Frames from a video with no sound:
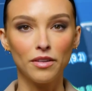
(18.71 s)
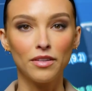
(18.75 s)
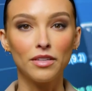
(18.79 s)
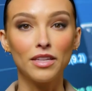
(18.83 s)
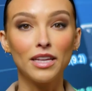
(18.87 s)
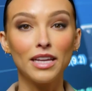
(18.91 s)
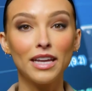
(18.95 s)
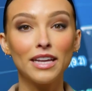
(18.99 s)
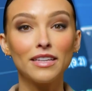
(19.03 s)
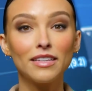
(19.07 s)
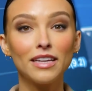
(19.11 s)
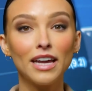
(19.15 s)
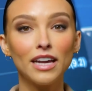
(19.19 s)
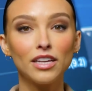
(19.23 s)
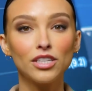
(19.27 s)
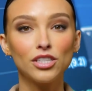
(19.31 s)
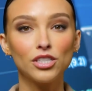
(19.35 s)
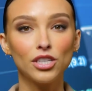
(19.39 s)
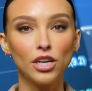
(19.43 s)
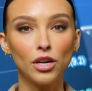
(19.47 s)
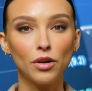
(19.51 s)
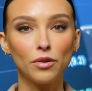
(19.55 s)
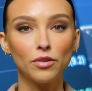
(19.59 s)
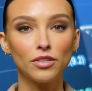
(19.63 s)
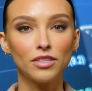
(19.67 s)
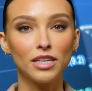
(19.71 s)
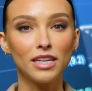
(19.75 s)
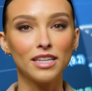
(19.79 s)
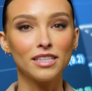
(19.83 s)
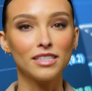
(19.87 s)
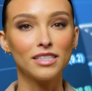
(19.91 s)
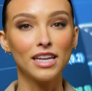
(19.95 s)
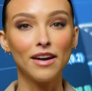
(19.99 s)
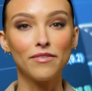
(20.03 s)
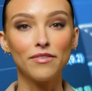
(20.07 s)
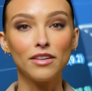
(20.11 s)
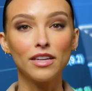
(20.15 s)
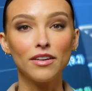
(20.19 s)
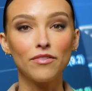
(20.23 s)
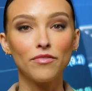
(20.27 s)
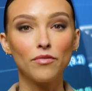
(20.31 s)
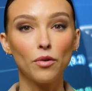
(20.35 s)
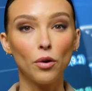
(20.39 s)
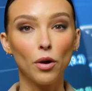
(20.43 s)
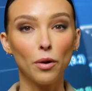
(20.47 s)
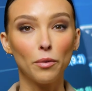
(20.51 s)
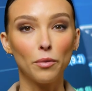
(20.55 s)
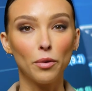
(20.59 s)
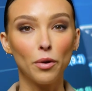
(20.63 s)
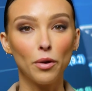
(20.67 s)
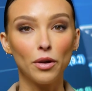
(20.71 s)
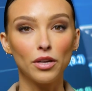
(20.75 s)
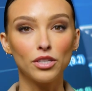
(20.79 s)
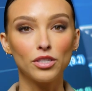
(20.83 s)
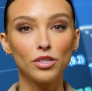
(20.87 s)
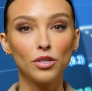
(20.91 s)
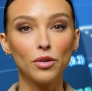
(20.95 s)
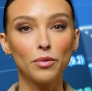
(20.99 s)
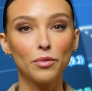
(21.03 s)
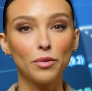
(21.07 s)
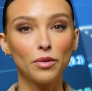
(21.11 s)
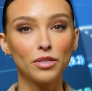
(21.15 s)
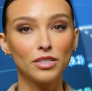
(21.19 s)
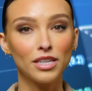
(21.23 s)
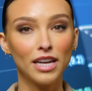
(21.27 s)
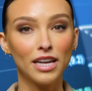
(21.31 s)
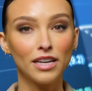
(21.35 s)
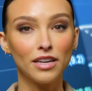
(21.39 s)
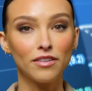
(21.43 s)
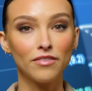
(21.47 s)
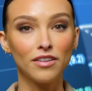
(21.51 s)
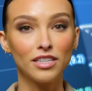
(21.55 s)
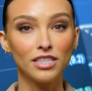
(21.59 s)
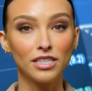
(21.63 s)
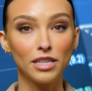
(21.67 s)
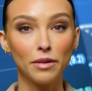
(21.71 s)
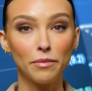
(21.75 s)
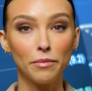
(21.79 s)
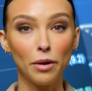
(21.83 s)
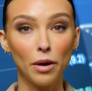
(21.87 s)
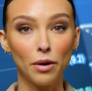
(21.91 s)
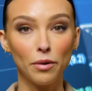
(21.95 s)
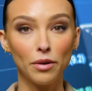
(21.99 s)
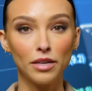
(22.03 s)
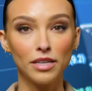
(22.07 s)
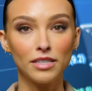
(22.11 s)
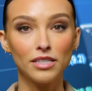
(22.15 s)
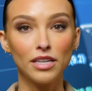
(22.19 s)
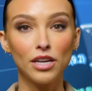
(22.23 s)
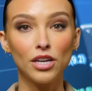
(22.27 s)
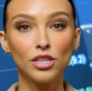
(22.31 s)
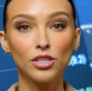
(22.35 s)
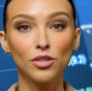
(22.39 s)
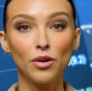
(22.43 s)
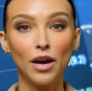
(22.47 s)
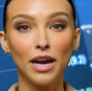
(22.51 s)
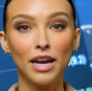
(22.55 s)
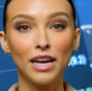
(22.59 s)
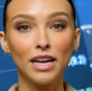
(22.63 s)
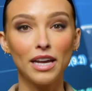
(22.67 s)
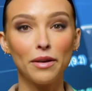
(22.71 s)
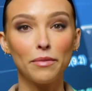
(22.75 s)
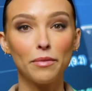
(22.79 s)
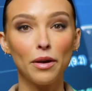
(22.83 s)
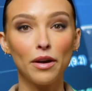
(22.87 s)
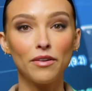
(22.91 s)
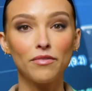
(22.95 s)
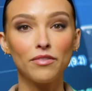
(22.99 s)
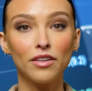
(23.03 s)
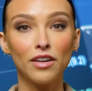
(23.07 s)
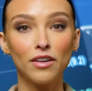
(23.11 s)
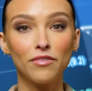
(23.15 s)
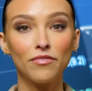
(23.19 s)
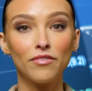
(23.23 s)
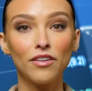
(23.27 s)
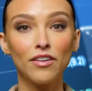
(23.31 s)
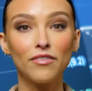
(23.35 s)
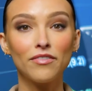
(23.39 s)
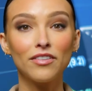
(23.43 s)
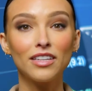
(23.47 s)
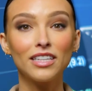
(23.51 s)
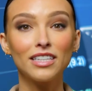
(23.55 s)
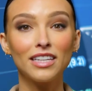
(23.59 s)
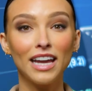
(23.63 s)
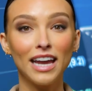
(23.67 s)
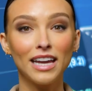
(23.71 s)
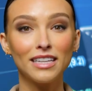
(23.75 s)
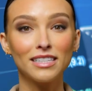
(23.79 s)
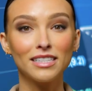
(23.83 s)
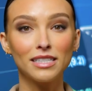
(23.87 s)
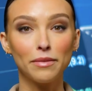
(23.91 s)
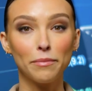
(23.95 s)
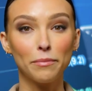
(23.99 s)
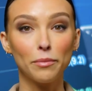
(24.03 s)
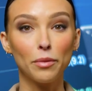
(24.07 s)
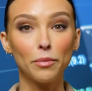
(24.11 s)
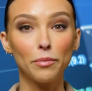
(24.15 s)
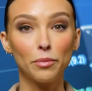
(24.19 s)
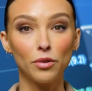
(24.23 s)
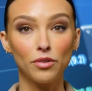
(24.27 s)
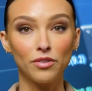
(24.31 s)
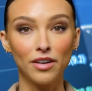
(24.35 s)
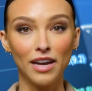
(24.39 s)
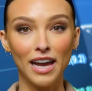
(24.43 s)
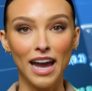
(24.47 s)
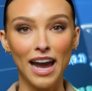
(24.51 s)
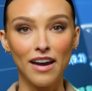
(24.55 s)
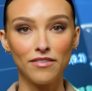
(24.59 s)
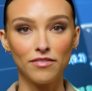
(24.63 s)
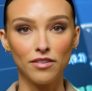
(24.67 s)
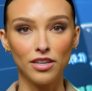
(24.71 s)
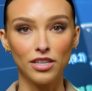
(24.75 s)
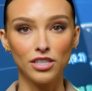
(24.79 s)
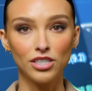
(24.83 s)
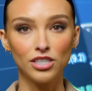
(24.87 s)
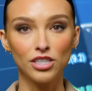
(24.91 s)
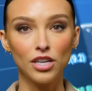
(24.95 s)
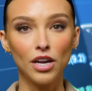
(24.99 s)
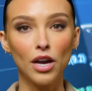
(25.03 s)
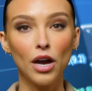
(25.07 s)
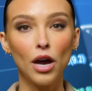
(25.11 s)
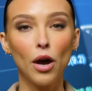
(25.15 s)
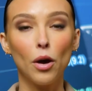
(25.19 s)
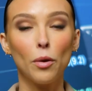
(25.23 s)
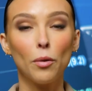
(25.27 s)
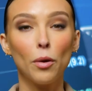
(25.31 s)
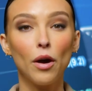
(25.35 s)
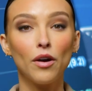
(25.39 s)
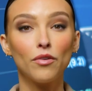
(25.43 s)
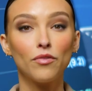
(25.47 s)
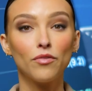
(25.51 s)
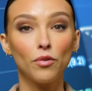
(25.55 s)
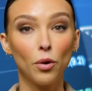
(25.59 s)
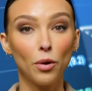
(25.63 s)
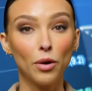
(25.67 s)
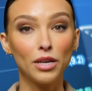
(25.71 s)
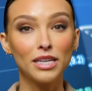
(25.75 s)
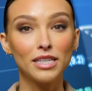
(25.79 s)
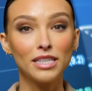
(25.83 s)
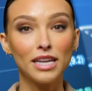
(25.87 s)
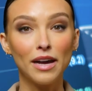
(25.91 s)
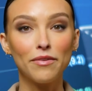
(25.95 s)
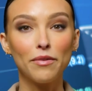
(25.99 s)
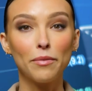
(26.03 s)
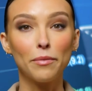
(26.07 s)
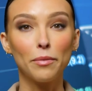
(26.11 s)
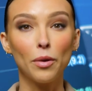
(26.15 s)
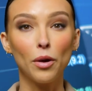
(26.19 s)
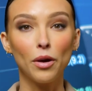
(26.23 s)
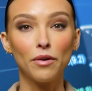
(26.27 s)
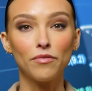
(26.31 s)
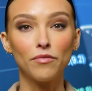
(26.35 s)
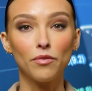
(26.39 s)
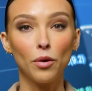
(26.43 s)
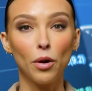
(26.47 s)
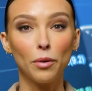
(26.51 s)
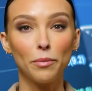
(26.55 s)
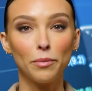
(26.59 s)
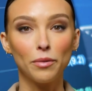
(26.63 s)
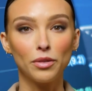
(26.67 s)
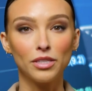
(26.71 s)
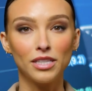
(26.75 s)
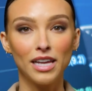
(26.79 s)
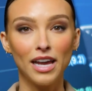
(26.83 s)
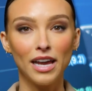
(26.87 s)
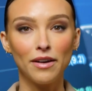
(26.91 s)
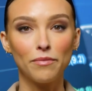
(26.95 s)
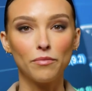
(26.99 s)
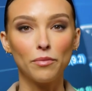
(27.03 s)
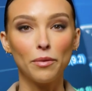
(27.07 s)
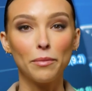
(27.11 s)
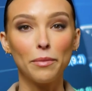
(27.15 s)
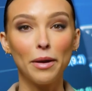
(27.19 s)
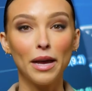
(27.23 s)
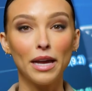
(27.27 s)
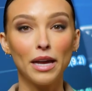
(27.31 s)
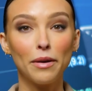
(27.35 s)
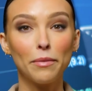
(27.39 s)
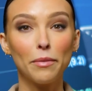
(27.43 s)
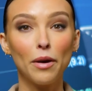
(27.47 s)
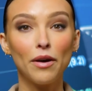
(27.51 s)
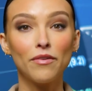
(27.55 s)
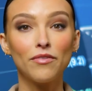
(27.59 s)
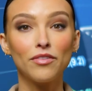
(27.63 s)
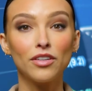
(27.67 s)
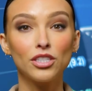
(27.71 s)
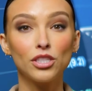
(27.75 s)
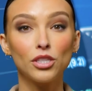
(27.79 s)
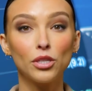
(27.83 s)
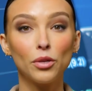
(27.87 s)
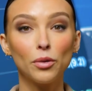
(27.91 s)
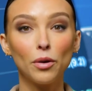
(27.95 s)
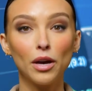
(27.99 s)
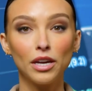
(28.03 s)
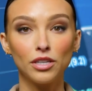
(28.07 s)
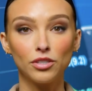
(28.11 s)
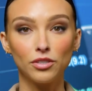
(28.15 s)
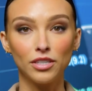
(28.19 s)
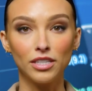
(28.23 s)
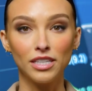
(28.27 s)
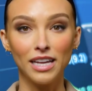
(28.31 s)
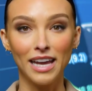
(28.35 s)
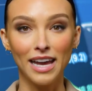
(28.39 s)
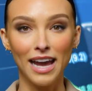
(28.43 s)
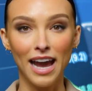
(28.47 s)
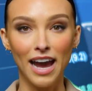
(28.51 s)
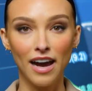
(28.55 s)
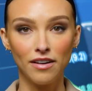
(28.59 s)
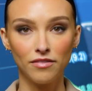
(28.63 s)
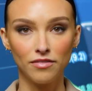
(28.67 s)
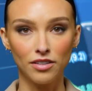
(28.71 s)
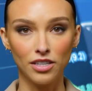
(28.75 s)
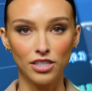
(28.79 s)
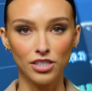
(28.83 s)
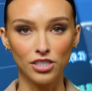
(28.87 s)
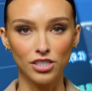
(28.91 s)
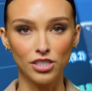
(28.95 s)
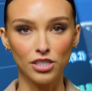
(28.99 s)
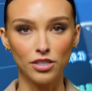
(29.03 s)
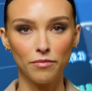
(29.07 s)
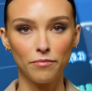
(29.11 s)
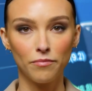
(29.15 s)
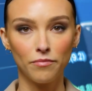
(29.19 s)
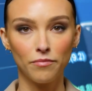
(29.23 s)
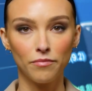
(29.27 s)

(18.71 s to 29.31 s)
The index shows that 74.2% of its components are trading above their 50-day simple moving average, while 47.4% remain above the 200-day average.